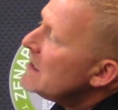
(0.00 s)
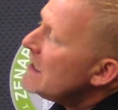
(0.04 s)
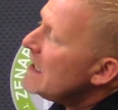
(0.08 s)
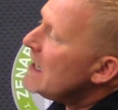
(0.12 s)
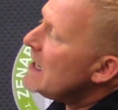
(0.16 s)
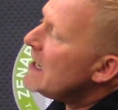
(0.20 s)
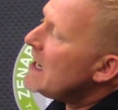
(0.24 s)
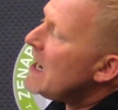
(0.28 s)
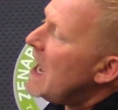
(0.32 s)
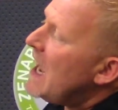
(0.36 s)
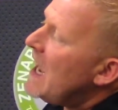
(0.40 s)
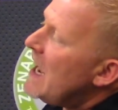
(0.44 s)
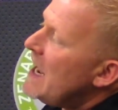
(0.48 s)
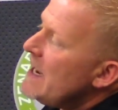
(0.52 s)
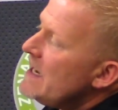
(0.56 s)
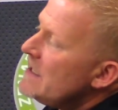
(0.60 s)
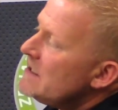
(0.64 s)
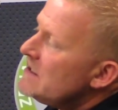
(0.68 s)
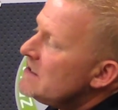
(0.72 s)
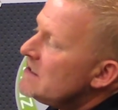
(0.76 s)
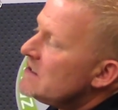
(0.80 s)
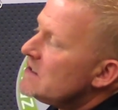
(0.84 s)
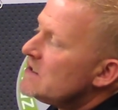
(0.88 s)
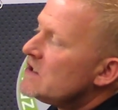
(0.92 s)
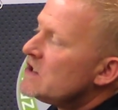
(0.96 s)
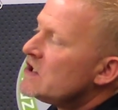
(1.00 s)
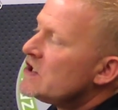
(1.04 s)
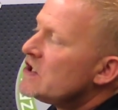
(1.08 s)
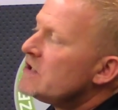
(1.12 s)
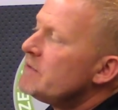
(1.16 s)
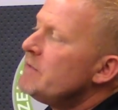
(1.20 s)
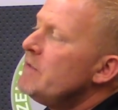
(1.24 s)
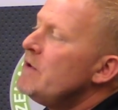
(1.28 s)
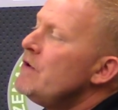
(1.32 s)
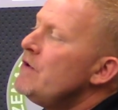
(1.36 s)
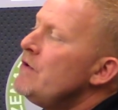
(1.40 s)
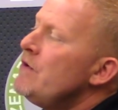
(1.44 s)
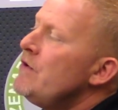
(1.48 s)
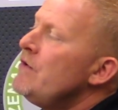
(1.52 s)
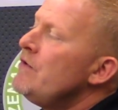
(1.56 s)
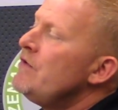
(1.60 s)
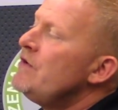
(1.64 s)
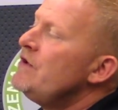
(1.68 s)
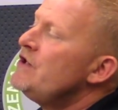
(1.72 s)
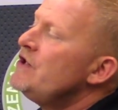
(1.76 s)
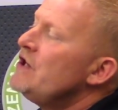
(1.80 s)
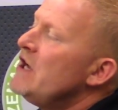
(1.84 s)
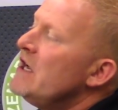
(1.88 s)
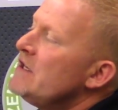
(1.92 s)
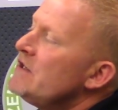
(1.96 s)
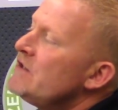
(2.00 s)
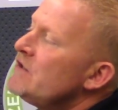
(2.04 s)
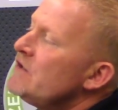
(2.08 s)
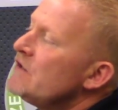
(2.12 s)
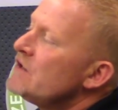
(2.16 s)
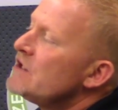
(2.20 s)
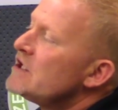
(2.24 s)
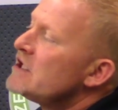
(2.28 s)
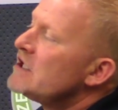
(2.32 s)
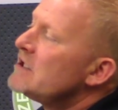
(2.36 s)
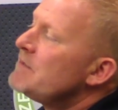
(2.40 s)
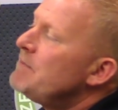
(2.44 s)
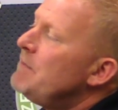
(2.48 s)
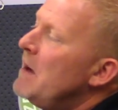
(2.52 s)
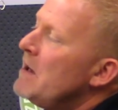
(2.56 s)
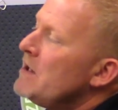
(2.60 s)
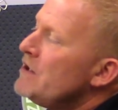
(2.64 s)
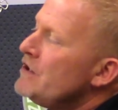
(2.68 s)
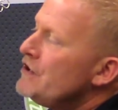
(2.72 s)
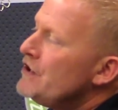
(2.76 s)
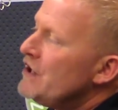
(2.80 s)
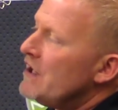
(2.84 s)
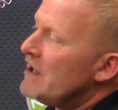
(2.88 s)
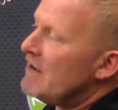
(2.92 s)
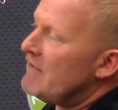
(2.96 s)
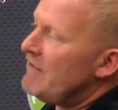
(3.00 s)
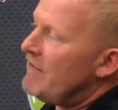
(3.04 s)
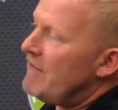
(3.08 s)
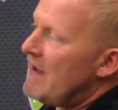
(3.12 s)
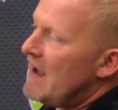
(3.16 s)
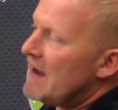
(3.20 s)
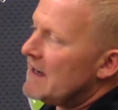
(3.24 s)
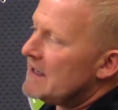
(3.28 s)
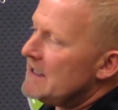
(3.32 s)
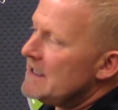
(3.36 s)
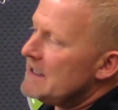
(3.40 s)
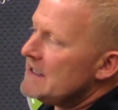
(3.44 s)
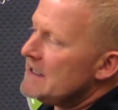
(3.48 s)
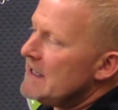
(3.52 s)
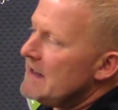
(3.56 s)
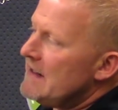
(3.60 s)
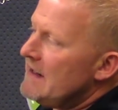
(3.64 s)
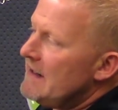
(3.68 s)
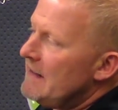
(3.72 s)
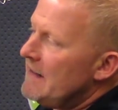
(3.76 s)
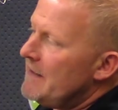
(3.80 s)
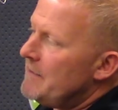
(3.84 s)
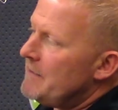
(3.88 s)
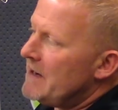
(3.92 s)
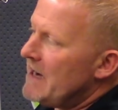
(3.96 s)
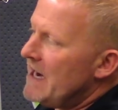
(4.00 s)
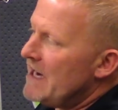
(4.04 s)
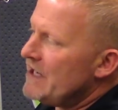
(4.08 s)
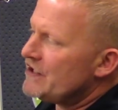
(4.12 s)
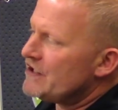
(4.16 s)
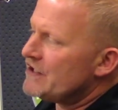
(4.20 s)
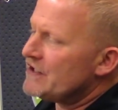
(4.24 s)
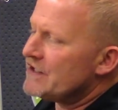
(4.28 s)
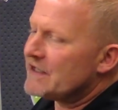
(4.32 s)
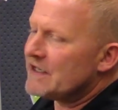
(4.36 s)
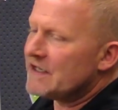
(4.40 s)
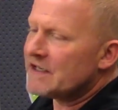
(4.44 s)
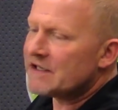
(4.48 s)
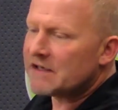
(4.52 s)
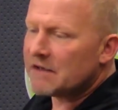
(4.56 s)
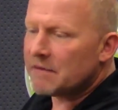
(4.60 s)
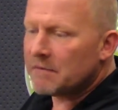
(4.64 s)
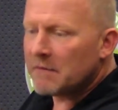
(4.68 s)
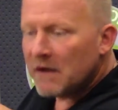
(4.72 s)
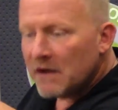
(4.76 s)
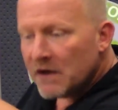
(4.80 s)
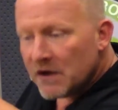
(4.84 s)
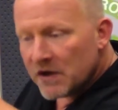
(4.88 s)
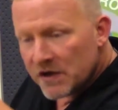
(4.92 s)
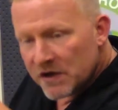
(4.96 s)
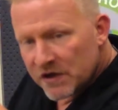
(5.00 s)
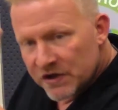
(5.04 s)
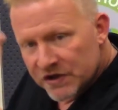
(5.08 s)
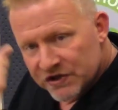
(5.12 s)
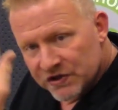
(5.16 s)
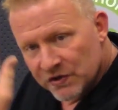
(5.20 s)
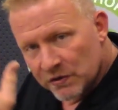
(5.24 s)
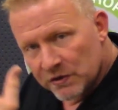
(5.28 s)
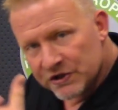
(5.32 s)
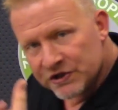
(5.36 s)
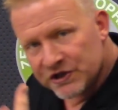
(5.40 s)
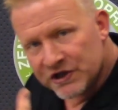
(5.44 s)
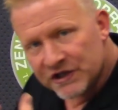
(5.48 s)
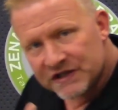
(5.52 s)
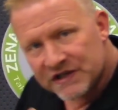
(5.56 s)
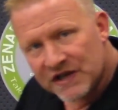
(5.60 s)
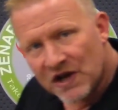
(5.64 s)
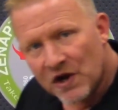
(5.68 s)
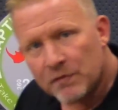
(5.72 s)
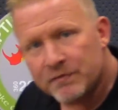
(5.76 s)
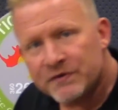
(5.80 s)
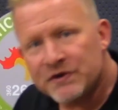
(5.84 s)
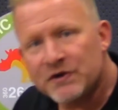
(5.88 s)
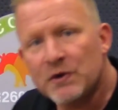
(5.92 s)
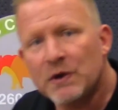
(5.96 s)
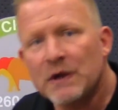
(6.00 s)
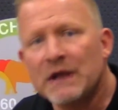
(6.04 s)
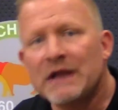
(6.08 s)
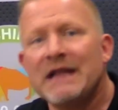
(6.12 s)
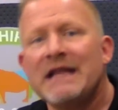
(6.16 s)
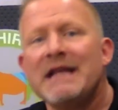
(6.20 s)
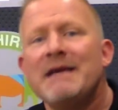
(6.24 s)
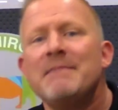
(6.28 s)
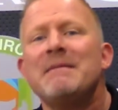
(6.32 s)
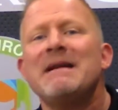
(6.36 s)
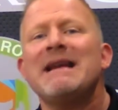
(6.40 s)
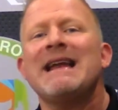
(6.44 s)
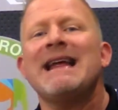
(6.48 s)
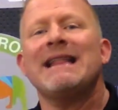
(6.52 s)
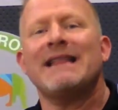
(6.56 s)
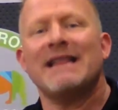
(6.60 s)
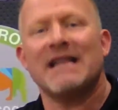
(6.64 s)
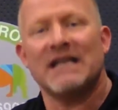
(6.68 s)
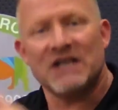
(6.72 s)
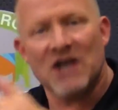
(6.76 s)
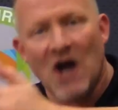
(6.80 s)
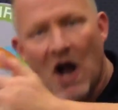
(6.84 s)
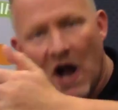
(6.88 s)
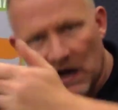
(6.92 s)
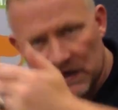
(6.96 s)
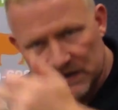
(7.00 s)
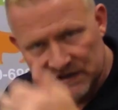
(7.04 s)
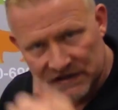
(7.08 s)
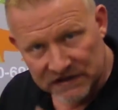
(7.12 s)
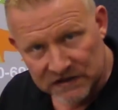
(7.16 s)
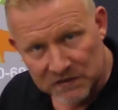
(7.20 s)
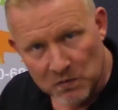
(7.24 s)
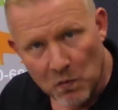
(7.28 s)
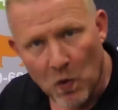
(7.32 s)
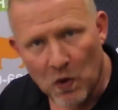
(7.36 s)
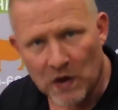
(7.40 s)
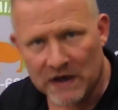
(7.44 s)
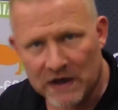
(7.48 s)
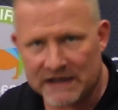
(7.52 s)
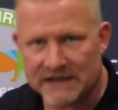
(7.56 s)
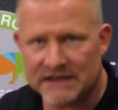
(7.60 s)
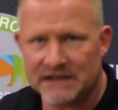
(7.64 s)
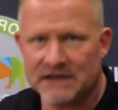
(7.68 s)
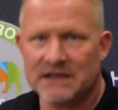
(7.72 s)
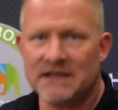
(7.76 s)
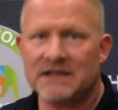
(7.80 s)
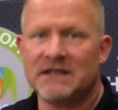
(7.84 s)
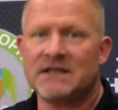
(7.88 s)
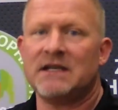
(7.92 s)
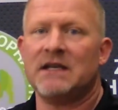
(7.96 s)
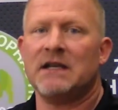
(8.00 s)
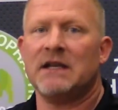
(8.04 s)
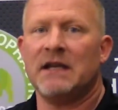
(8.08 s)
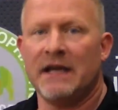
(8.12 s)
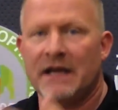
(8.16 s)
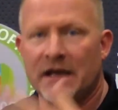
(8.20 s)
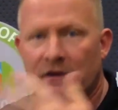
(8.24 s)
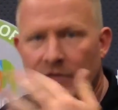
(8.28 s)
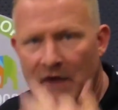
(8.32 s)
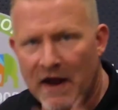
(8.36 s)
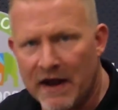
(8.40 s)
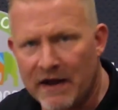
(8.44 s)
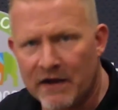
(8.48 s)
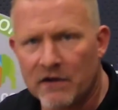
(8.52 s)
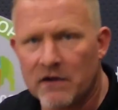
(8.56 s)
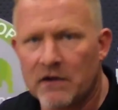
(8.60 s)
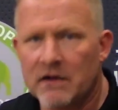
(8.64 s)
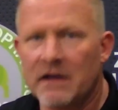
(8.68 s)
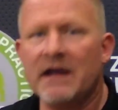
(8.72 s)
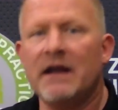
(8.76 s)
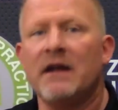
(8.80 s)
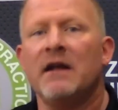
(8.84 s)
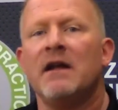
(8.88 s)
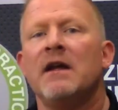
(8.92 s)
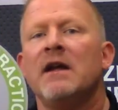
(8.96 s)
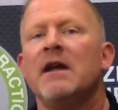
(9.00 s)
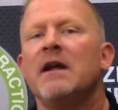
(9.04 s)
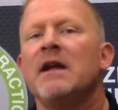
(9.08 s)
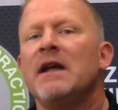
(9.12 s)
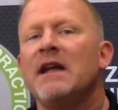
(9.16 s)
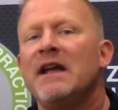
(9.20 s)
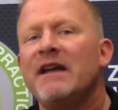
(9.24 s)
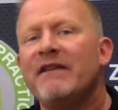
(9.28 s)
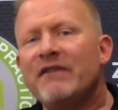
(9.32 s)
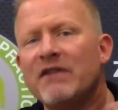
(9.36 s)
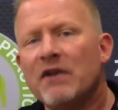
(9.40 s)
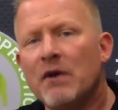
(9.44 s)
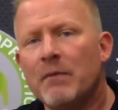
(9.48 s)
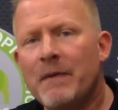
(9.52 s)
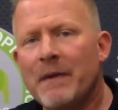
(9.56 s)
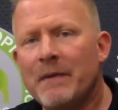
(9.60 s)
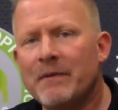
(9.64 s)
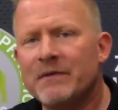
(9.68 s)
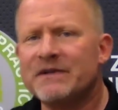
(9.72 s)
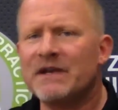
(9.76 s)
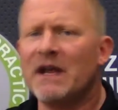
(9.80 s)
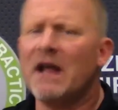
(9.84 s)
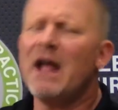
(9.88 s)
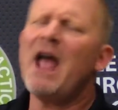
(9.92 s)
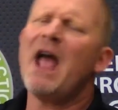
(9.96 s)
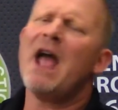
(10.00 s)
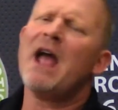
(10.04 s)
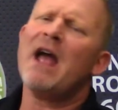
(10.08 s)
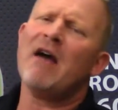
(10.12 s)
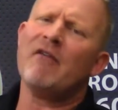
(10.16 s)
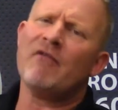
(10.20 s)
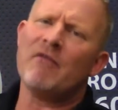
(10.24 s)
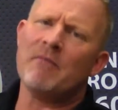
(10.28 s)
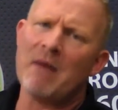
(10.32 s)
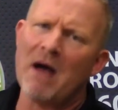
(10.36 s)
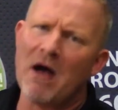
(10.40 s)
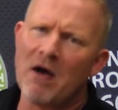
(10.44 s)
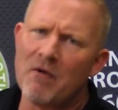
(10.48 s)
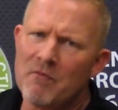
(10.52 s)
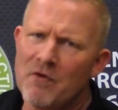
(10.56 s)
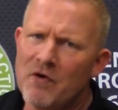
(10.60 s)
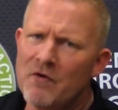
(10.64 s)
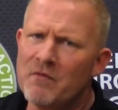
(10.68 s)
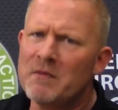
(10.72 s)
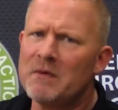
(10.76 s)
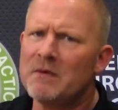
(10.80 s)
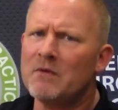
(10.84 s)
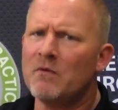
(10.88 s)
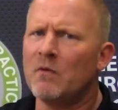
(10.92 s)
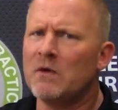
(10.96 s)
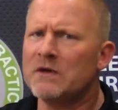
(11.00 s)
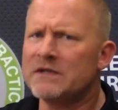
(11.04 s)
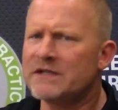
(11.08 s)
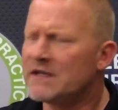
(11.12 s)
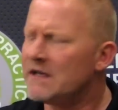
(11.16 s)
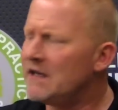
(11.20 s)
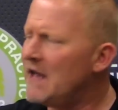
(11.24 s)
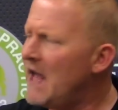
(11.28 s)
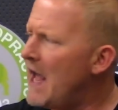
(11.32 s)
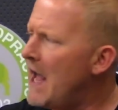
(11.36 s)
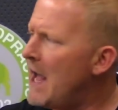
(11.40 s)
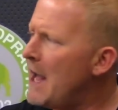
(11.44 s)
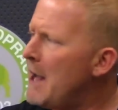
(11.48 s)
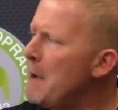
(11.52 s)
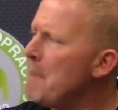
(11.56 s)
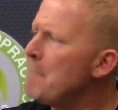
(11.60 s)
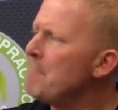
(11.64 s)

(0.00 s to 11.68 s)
nice, smooth, gentle sponging effect into the elimination system. So it just helps you eliminate the toxins more consistently and regularly. Even though people say, hey, I have a bowel movement once a day,